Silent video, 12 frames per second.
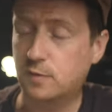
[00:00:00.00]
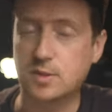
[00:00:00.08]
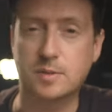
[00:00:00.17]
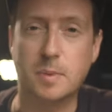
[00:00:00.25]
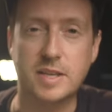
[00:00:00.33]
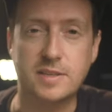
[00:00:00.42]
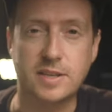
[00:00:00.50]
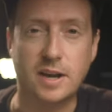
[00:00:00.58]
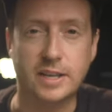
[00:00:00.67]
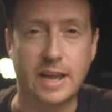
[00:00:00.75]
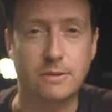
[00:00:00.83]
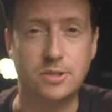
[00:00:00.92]
for somebody
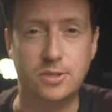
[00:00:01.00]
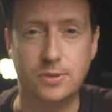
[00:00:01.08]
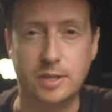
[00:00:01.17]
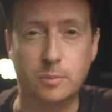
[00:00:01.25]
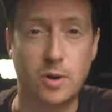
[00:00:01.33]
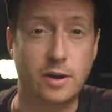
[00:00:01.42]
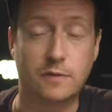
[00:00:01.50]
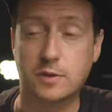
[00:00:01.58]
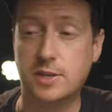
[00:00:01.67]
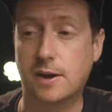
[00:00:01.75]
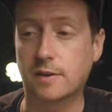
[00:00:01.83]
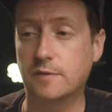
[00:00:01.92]
starting out shooting product
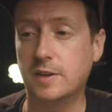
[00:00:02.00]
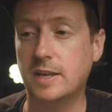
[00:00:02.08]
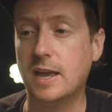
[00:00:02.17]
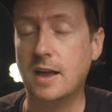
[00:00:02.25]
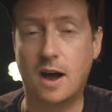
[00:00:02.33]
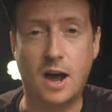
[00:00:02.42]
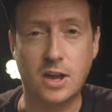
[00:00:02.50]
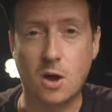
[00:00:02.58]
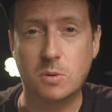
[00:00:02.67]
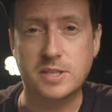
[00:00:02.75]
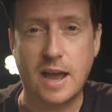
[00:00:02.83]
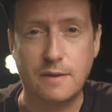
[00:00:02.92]
photography. I
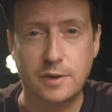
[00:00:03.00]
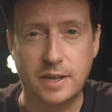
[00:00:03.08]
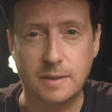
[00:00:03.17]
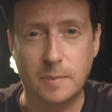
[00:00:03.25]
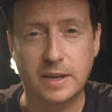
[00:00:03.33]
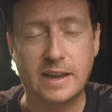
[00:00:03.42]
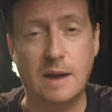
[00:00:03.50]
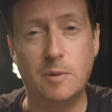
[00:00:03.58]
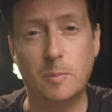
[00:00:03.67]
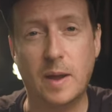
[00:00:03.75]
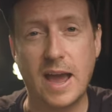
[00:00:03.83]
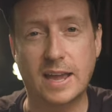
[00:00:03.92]
always have it in my
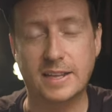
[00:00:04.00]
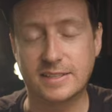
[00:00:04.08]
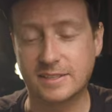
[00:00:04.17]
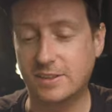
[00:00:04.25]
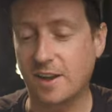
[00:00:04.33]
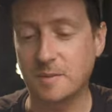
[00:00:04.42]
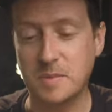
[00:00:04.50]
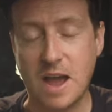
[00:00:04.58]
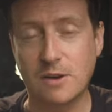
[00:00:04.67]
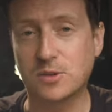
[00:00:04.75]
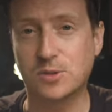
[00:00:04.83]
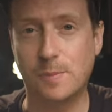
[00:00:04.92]
camera bag, and it's gotten me
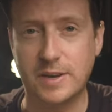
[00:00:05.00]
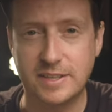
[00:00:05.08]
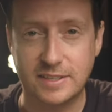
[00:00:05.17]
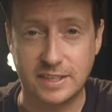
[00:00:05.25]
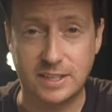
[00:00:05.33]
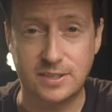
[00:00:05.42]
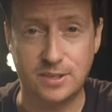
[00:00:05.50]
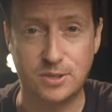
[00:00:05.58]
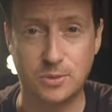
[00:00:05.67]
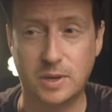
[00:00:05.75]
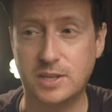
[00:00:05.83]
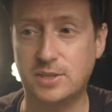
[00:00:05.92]
out of so many sticky
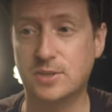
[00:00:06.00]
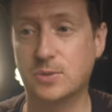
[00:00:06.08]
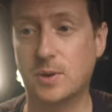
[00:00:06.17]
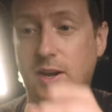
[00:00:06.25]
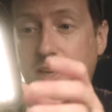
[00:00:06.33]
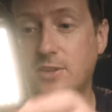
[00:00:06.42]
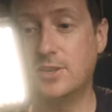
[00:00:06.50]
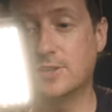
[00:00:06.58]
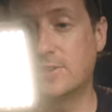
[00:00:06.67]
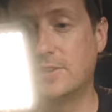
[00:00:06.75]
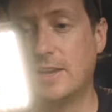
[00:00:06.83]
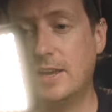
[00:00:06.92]
situations where I can
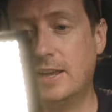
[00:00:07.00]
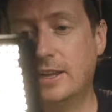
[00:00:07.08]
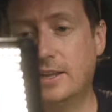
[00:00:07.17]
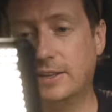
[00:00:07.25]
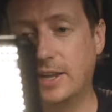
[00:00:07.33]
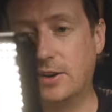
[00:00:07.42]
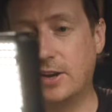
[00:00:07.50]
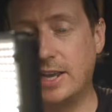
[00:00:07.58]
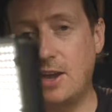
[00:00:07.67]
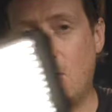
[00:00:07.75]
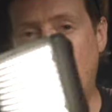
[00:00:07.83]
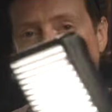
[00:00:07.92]
just
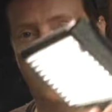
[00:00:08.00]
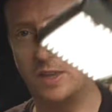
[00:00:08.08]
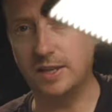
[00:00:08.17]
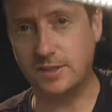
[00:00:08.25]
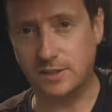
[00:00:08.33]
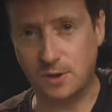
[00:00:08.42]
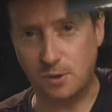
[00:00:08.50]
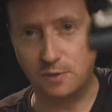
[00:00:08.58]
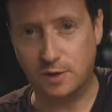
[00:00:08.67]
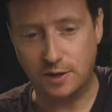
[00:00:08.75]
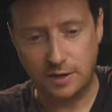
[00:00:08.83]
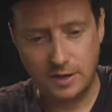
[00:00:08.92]
literally hold this
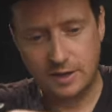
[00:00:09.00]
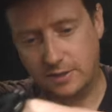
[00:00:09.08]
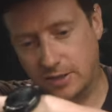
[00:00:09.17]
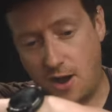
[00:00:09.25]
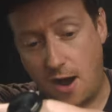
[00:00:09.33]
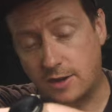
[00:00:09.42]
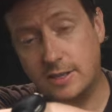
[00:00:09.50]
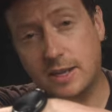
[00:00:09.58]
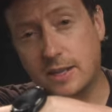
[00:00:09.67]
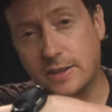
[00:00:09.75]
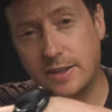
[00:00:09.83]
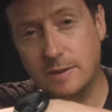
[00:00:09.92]
over the
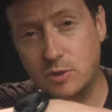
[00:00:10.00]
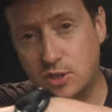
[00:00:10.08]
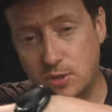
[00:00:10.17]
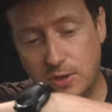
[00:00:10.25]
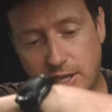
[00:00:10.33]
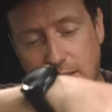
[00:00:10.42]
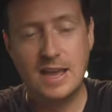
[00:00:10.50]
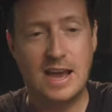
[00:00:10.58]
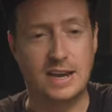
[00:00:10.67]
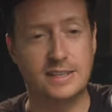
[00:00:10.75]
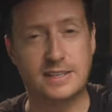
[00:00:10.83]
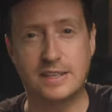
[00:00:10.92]
cocktail that I'm shooting,
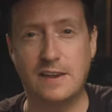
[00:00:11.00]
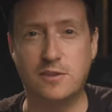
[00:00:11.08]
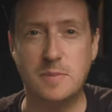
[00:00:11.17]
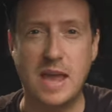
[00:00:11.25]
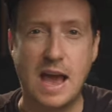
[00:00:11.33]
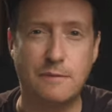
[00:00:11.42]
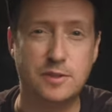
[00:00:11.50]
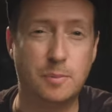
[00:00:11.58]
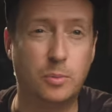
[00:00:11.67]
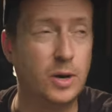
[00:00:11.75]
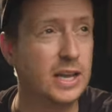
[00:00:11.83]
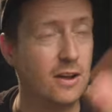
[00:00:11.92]
and it saved me having to
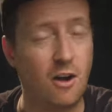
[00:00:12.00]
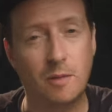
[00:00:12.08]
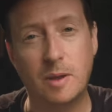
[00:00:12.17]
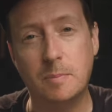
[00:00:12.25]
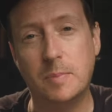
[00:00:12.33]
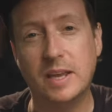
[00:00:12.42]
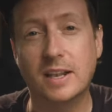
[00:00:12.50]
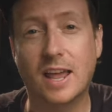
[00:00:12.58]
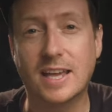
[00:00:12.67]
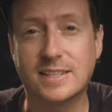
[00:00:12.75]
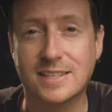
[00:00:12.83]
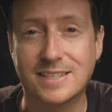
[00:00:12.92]
bring all my big
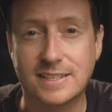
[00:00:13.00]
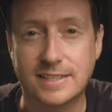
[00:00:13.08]
lights and